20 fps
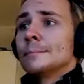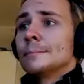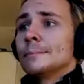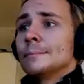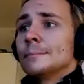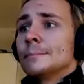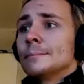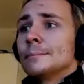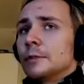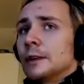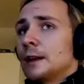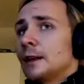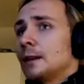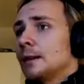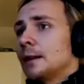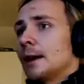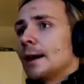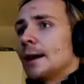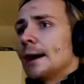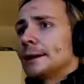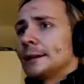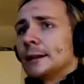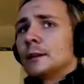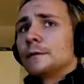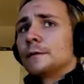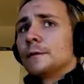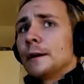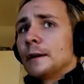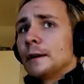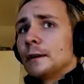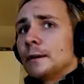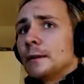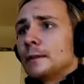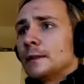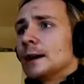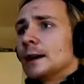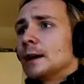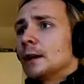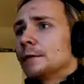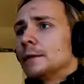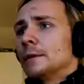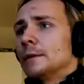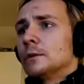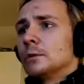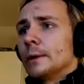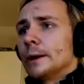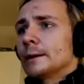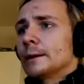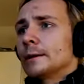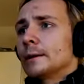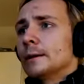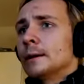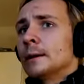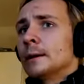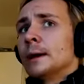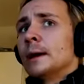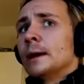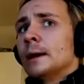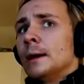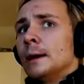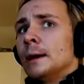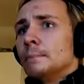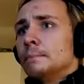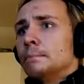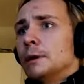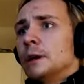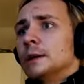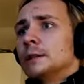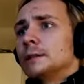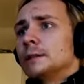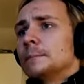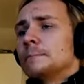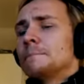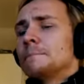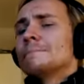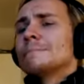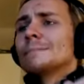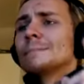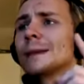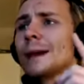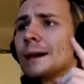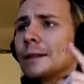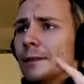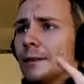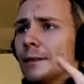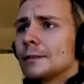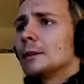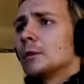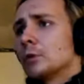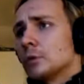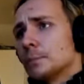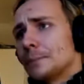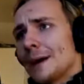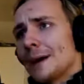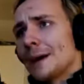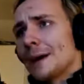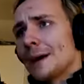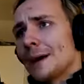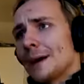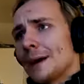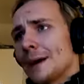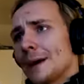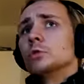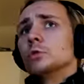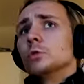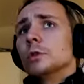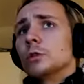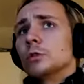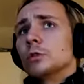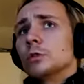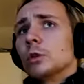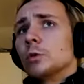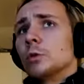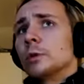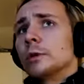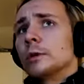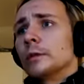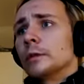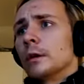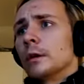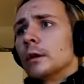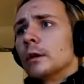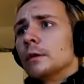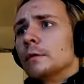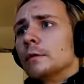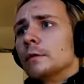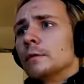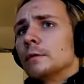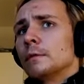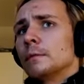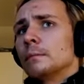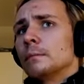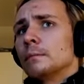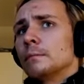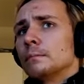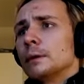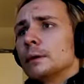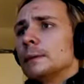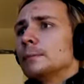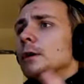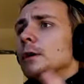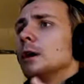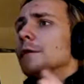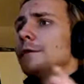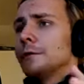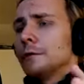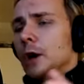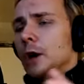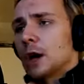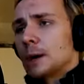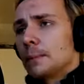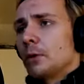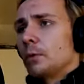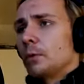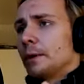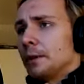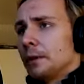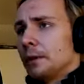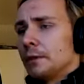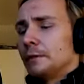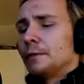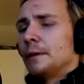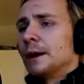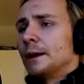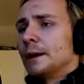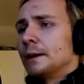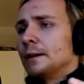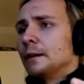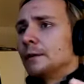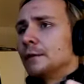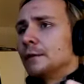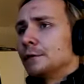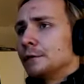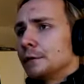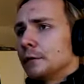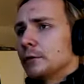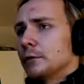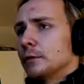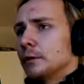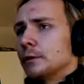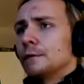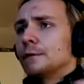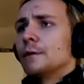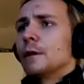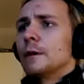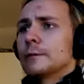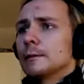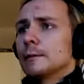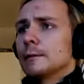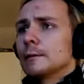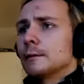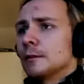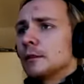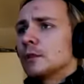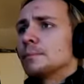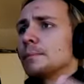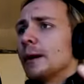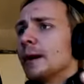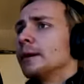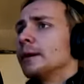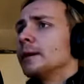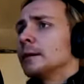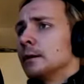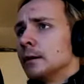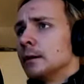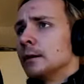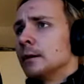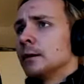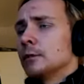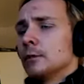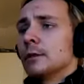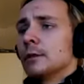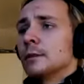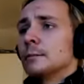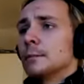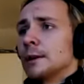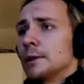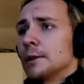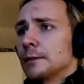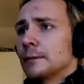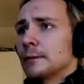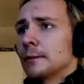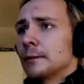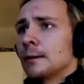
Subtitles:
So they didn't identify the elephant correctly, and this goes back to the stories of people often talk about whether the finding of certain fossils inspired certain myths.